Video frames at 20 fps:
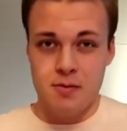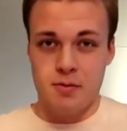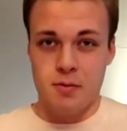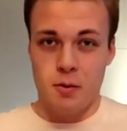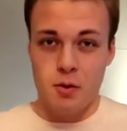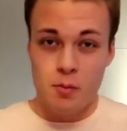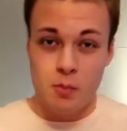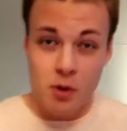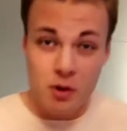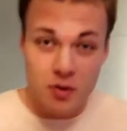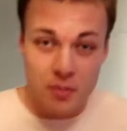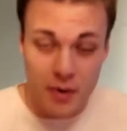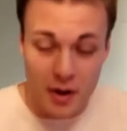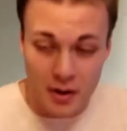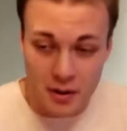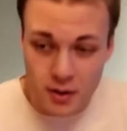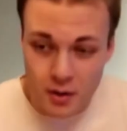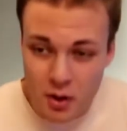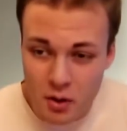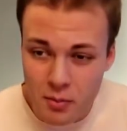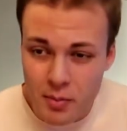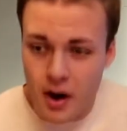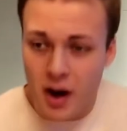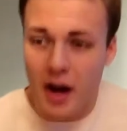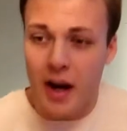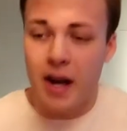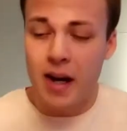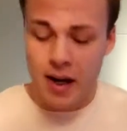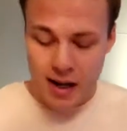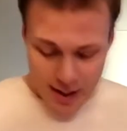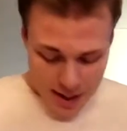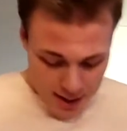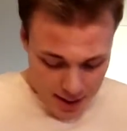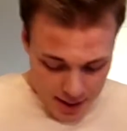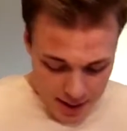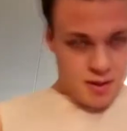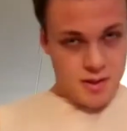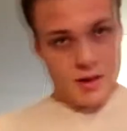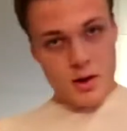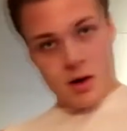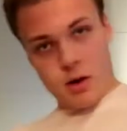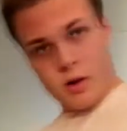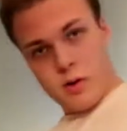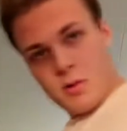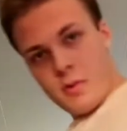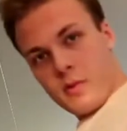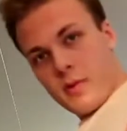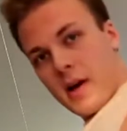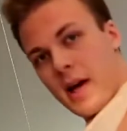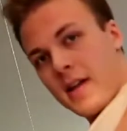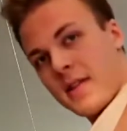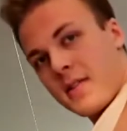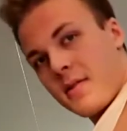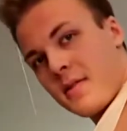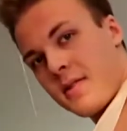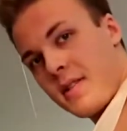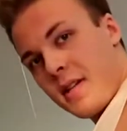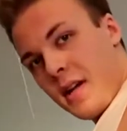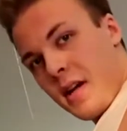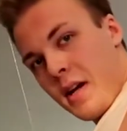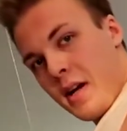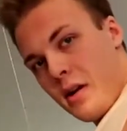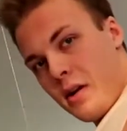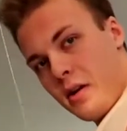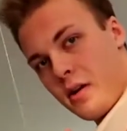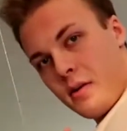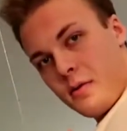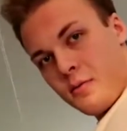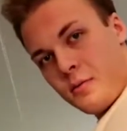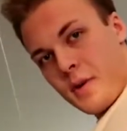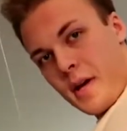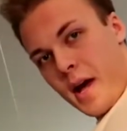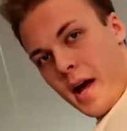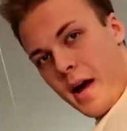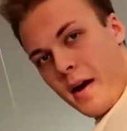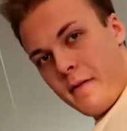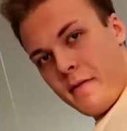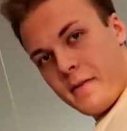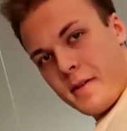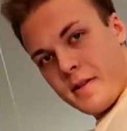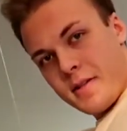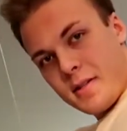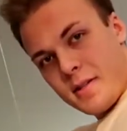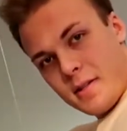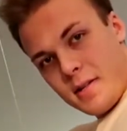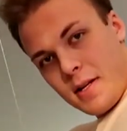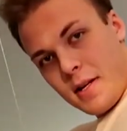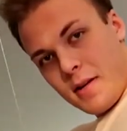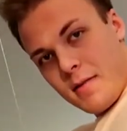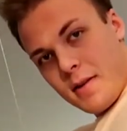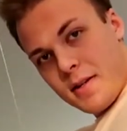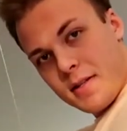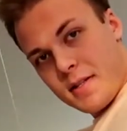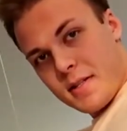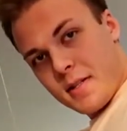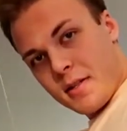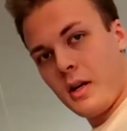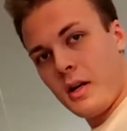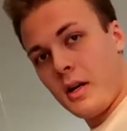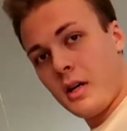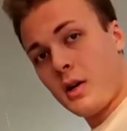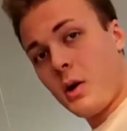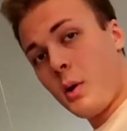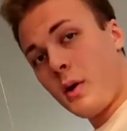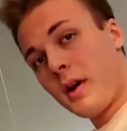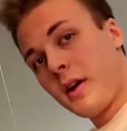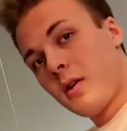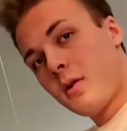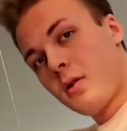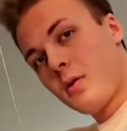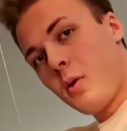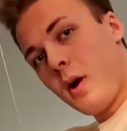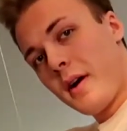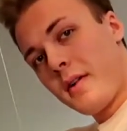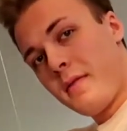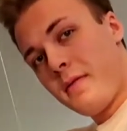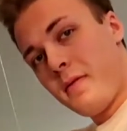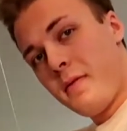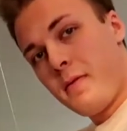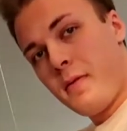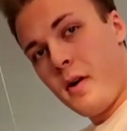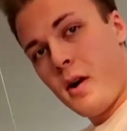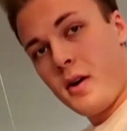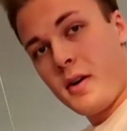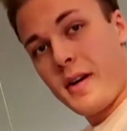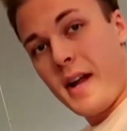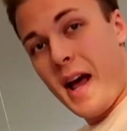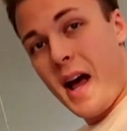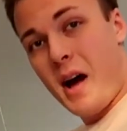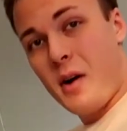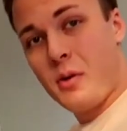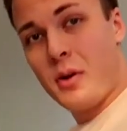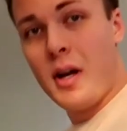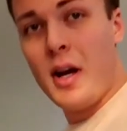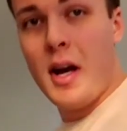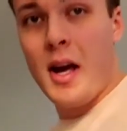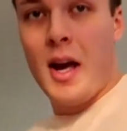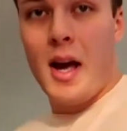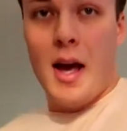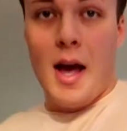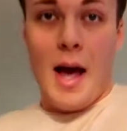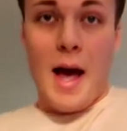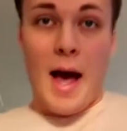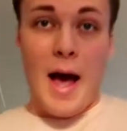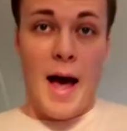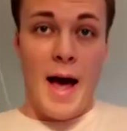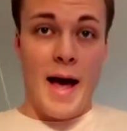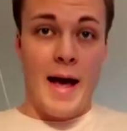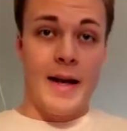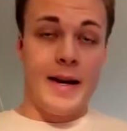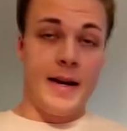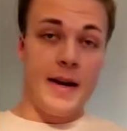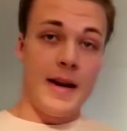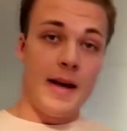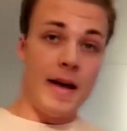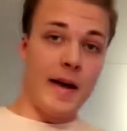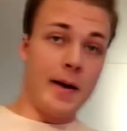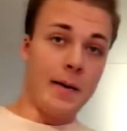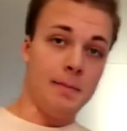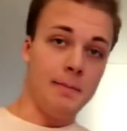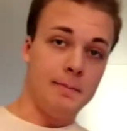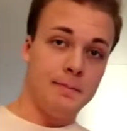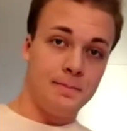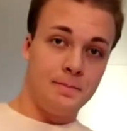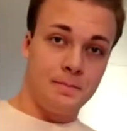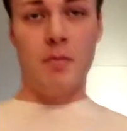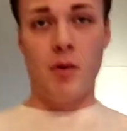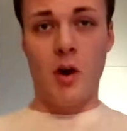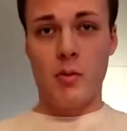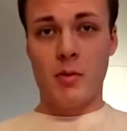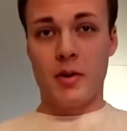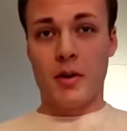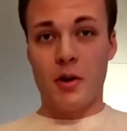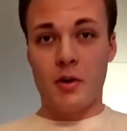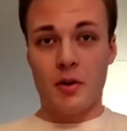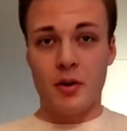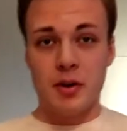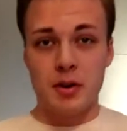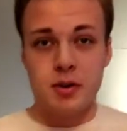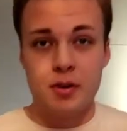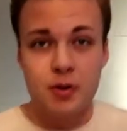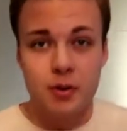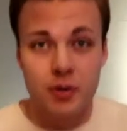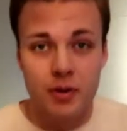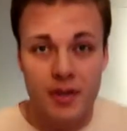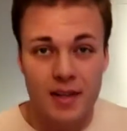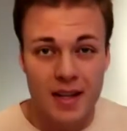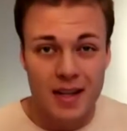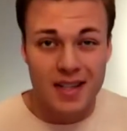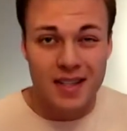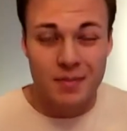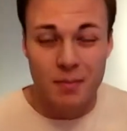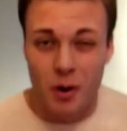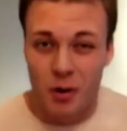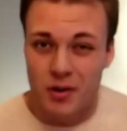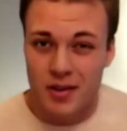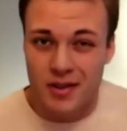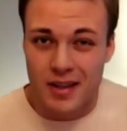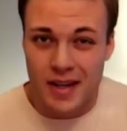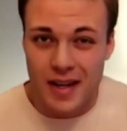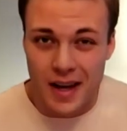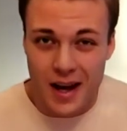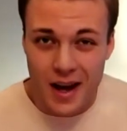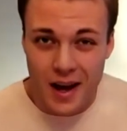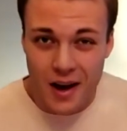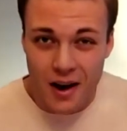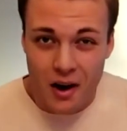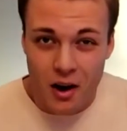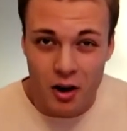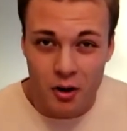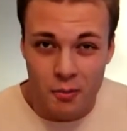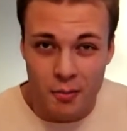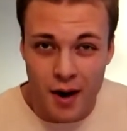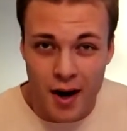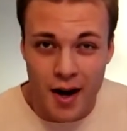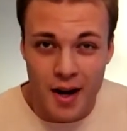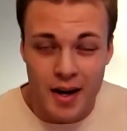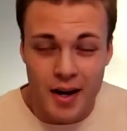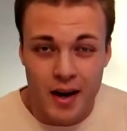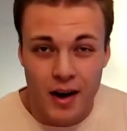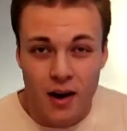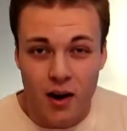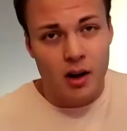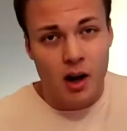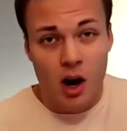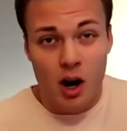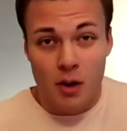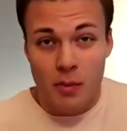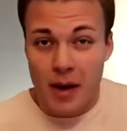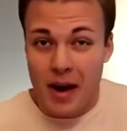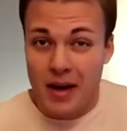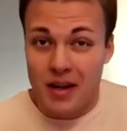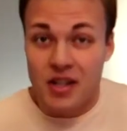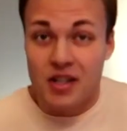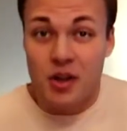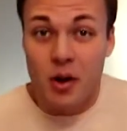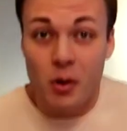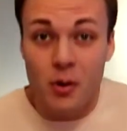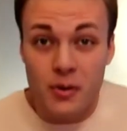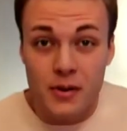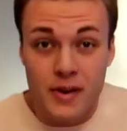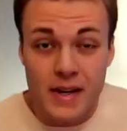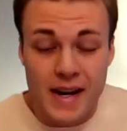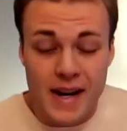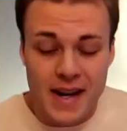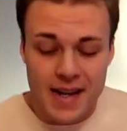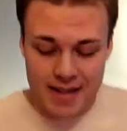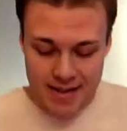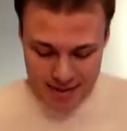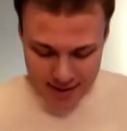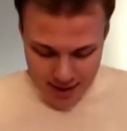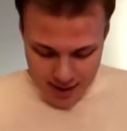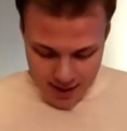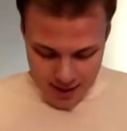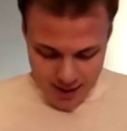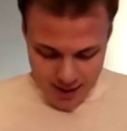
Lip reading: for the most part go by. So as you can see here, we have the sleeveless going quite far down, and probably going to use this mostly on my arm and shoulder days.